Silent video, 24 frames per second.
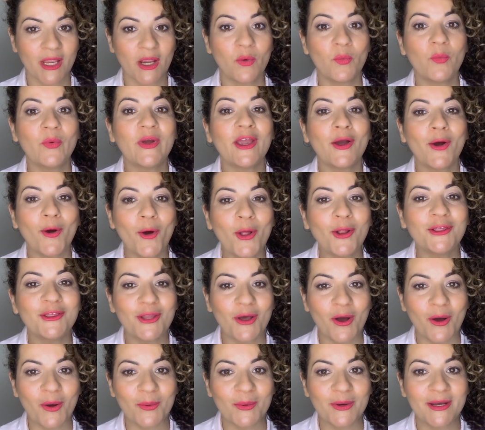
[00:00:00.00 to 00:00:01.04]
We all
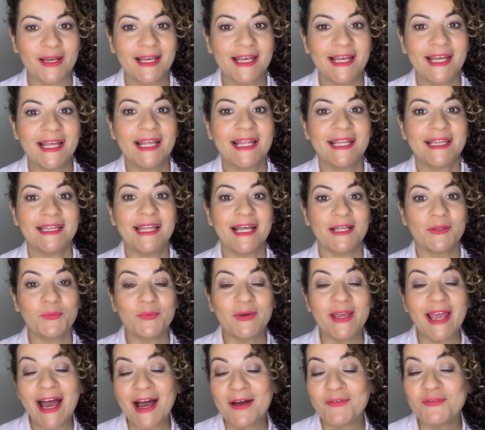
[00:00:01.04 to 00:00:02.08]
know that
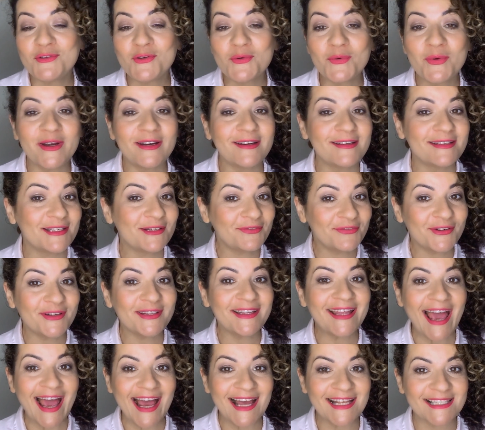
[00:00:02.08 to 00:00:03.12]
we have to wear
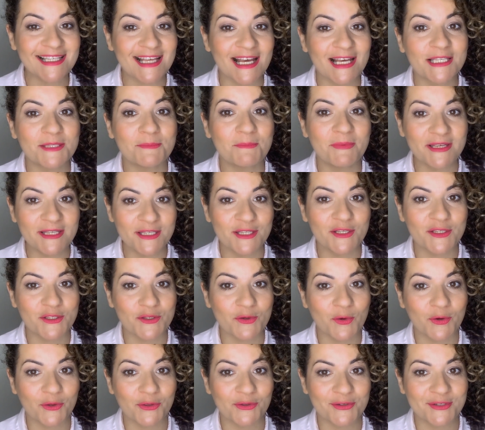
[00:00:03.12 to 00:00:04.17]
different hats as business
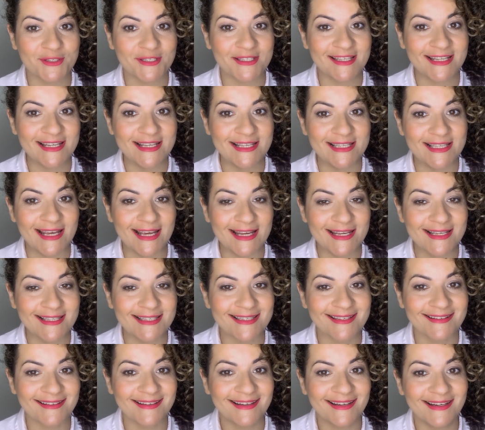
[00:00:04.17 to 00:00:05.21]
owners these
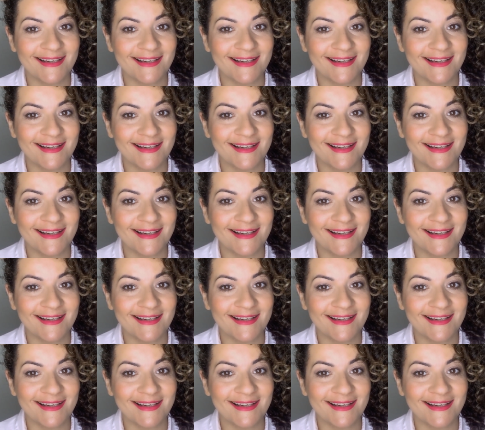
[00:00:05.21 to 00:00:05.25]
days.